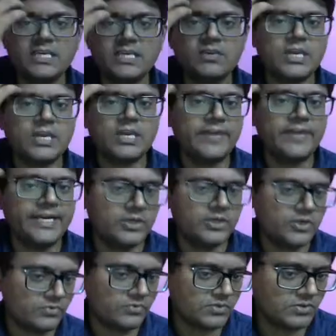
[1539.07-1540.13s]
you can find it
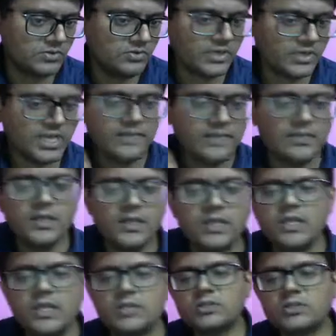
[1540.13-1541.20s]
out. Okay,
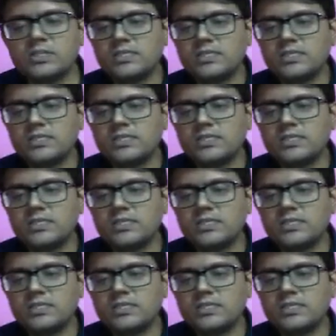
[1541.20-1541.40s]
so this